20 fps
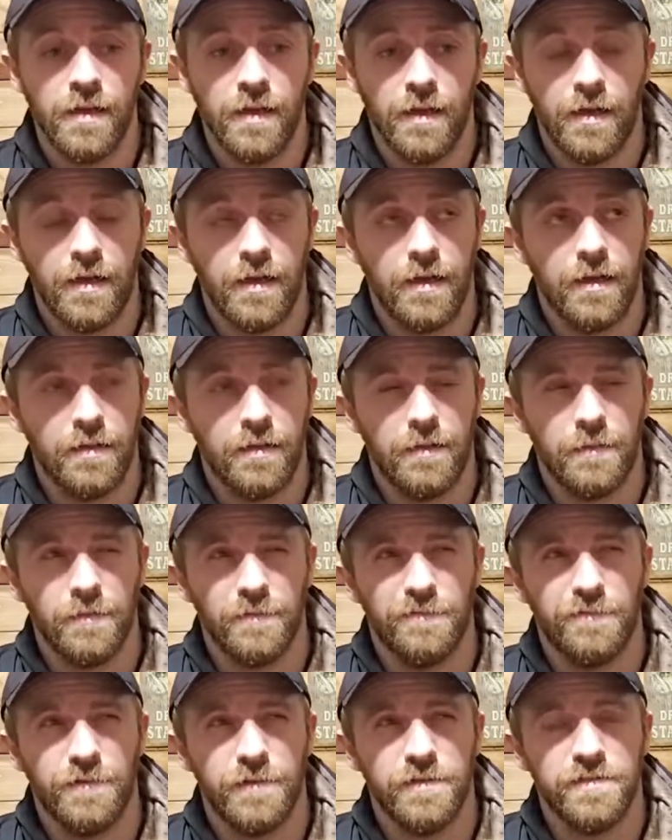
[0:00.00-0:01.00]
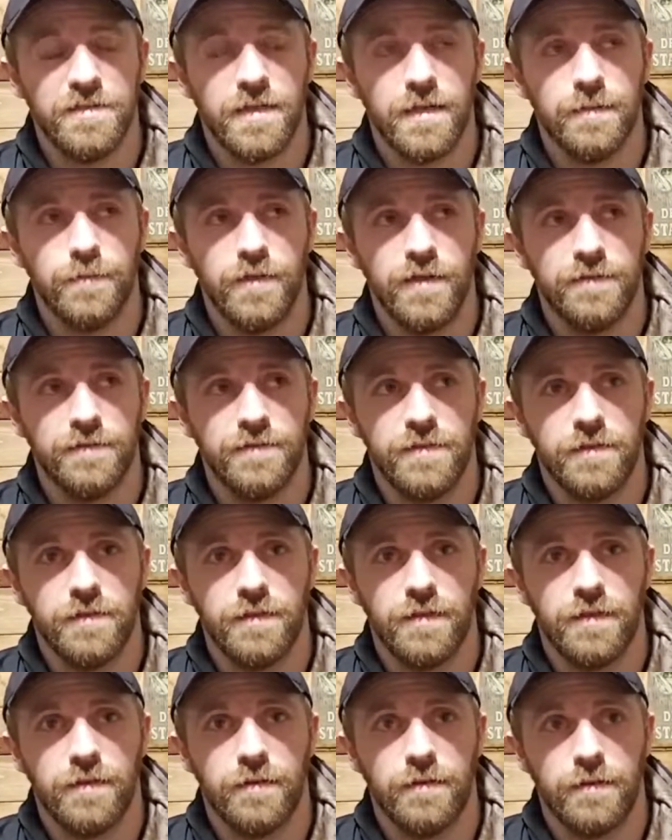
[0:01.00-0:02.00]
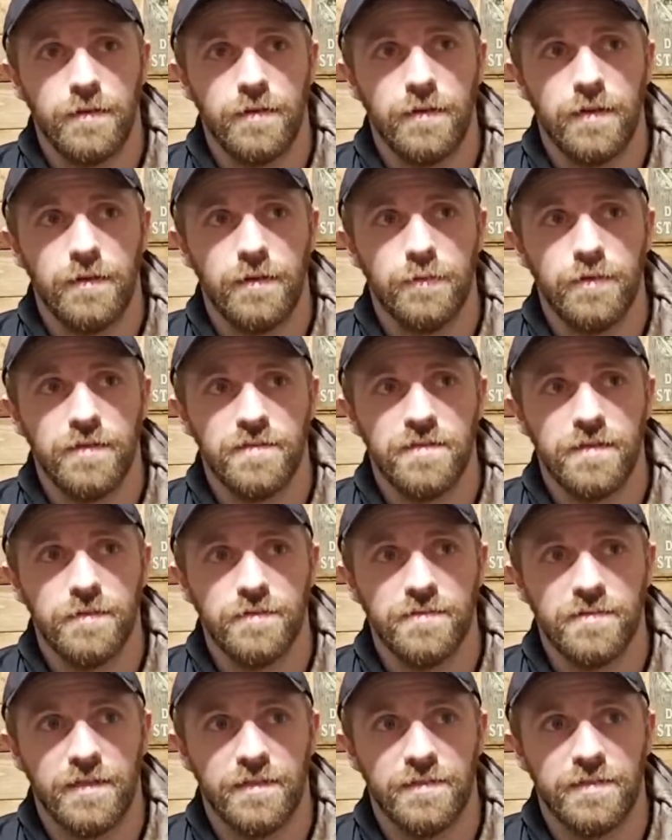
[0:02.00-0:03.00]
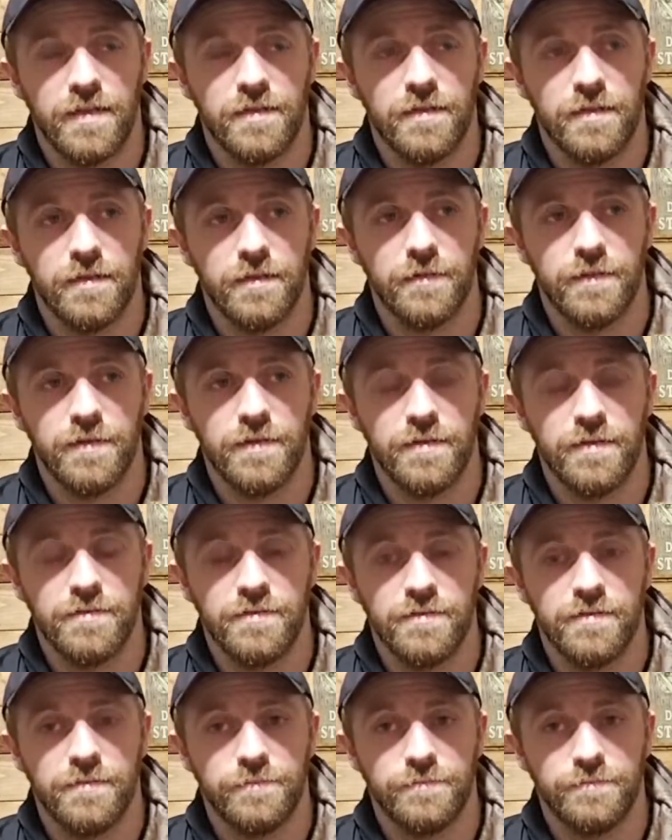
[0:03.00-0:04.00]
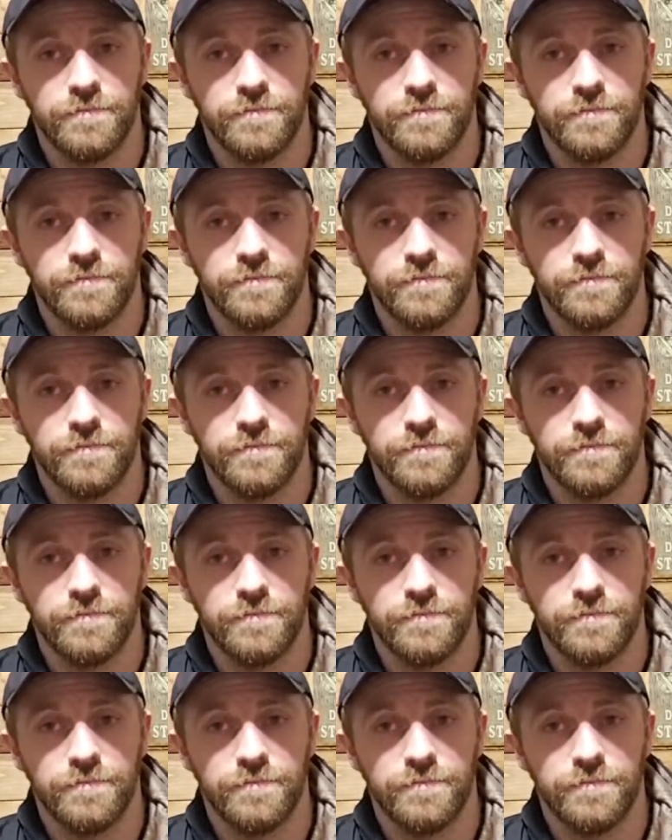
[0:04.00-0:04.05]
The first time we ever took it out, I want to say it was like 10 degrees,